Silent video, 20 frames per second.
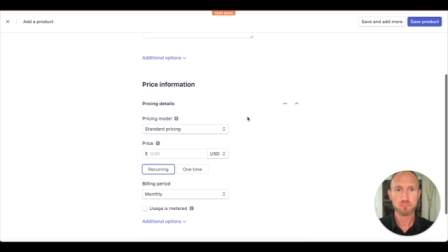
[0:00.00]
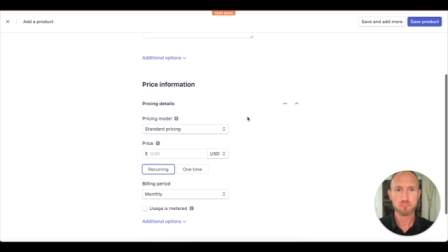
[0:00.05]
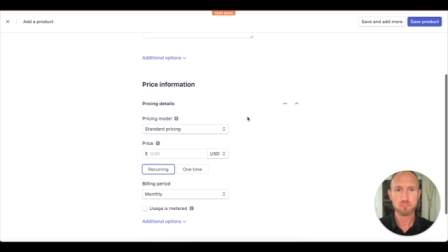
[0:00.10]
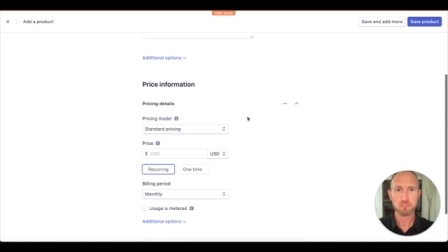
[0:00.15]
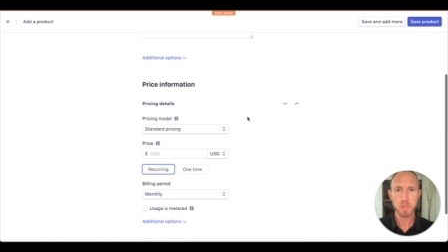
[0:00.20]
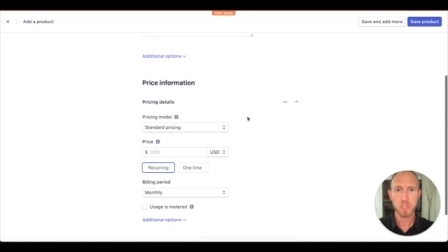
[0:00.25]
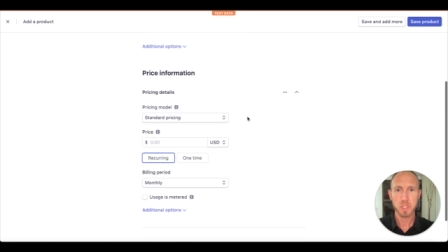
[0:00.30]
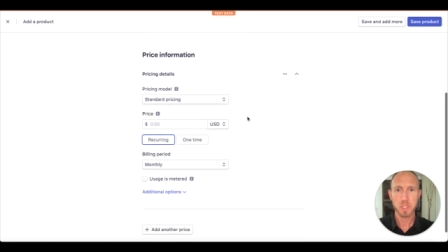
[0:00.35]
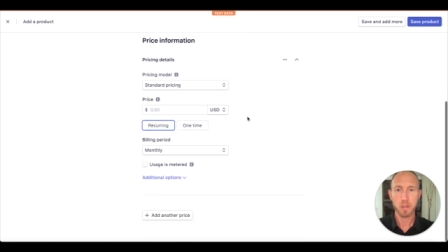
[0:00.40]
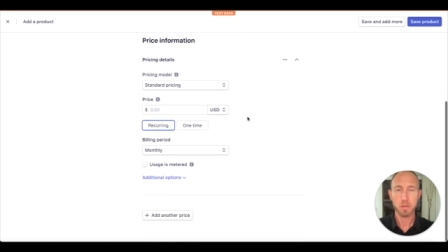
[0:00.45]

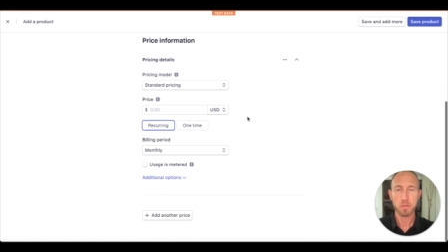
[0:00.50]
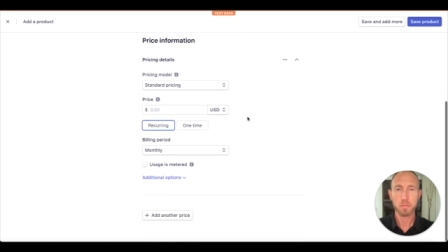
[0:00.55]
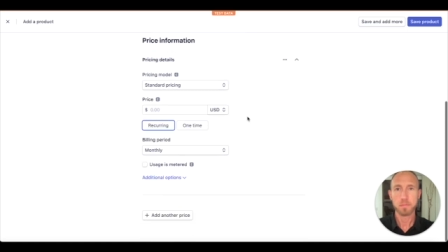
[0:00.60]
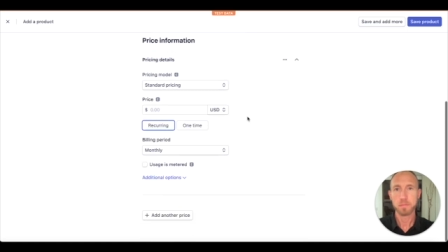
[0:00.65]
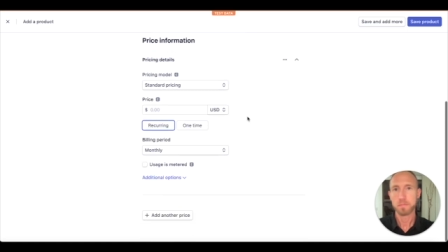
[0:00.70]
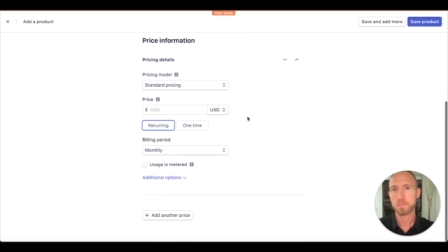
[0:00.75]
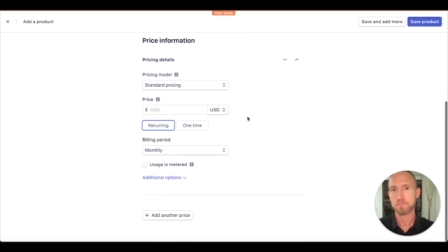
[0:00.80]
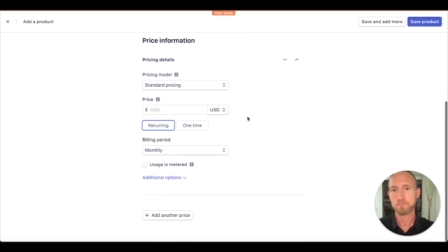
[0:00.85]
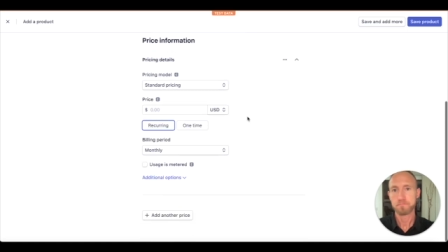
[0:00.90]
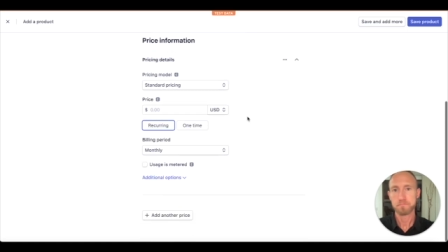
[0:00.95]
you know,
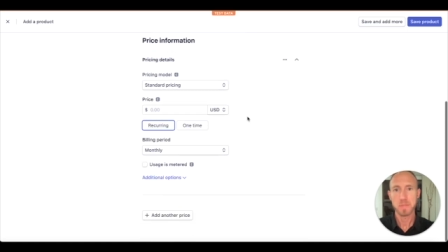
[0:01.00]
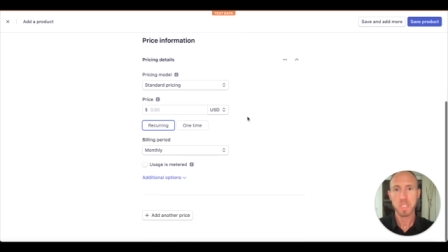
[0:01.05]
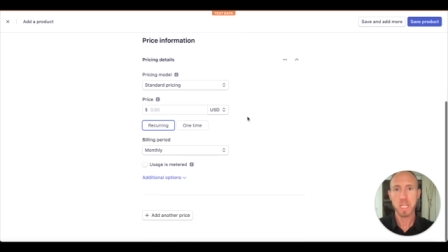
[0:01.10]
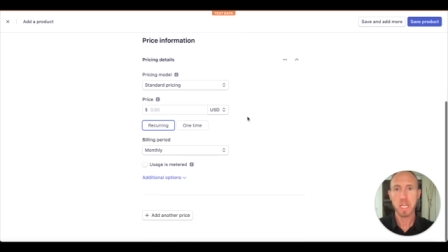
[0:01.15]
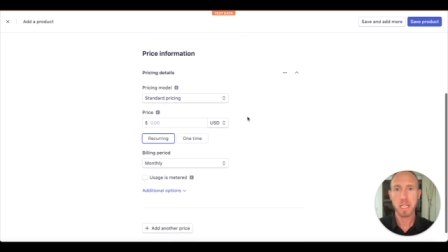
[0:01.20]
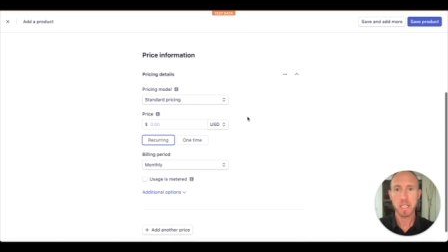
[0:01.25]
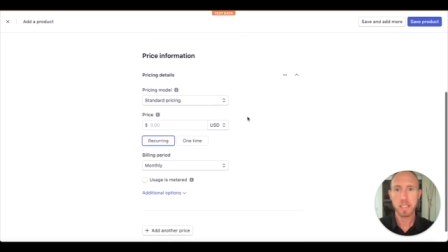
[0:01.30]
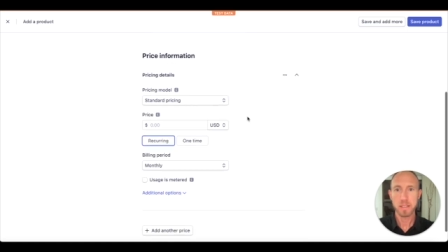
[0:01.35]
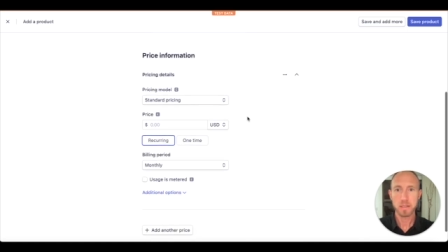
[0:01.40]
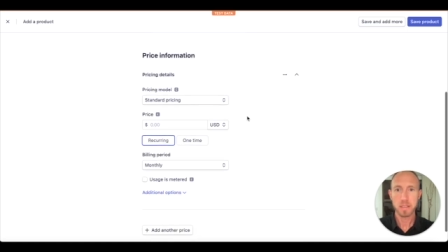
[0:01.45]

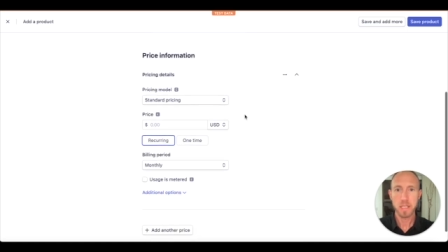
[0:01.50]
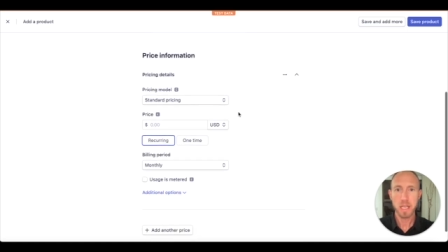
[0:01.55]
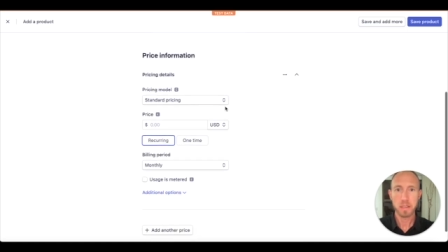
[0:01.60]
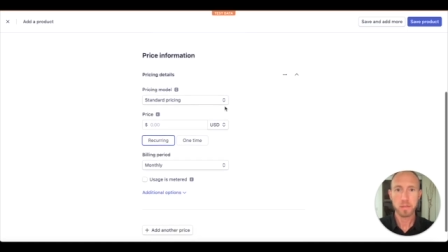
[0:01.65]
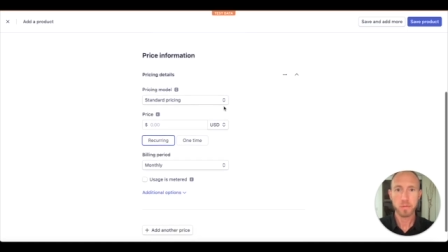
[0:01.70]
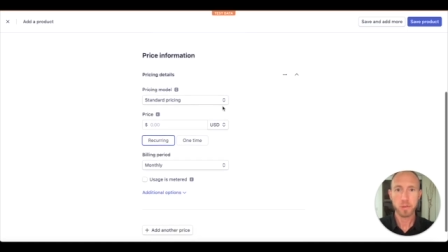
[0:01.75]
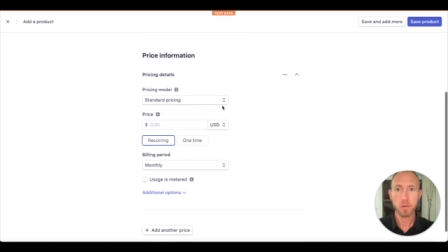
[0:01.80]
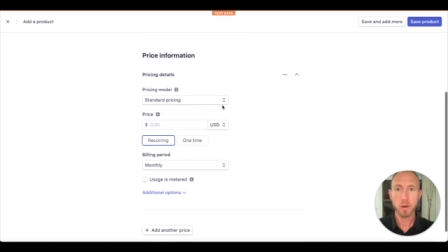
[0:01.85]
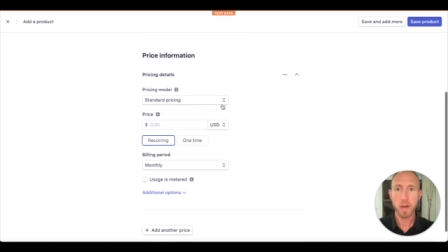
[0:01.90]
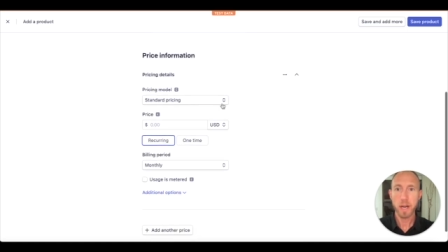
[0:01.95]
not, not
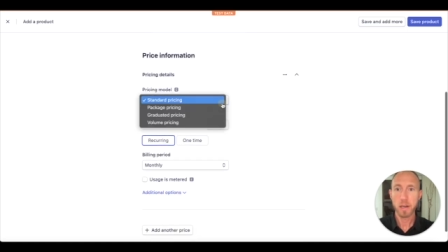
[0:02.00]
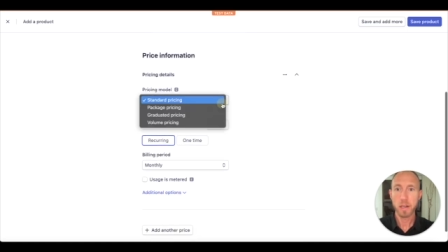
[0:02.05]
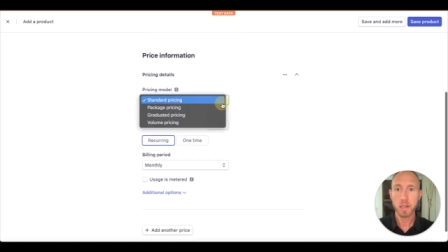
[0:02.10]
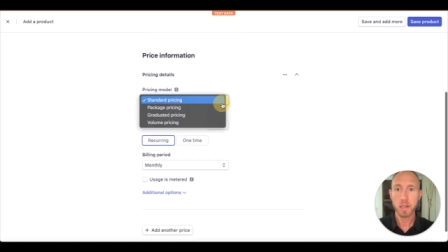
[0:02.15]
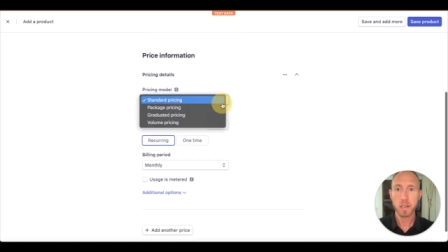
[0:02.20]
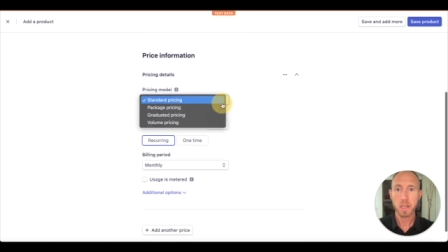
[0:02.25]
required.